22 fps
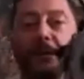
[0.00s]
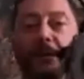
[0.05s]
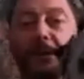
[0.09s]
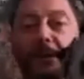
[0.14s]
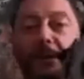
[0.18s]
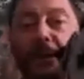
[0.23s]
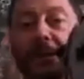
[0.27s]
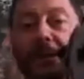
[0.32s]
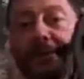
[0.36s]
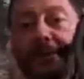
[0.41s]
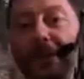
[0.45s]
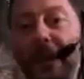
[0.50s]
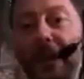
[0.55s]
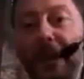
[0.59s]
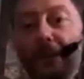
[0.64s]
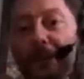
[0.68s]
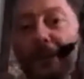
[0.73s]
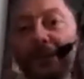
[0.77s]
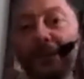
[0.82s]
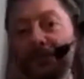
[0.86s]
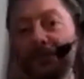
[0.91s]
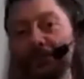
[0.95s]
is the
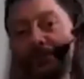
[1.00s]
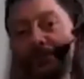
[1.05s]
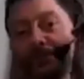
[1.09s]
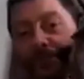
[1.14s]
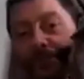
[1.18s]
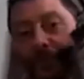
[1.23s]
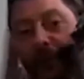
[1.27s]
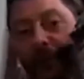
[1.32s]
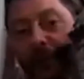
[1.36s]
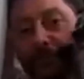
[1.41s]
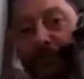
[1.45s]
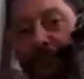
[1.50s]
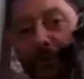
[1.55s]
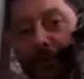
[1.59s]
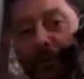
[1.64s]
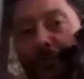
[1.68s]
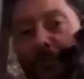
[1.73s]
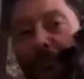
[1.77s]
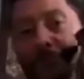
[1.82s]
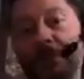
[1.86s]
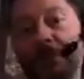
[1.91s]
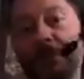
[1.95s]
helmets that I've bought.
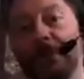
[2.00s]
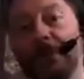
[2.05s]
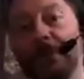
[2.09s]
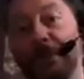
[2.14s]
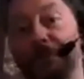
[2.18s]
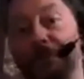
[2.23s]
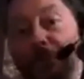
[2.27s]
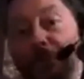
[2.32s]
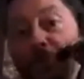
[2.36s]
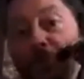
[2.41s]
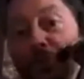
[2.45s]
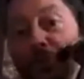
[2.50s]
I bought 2 of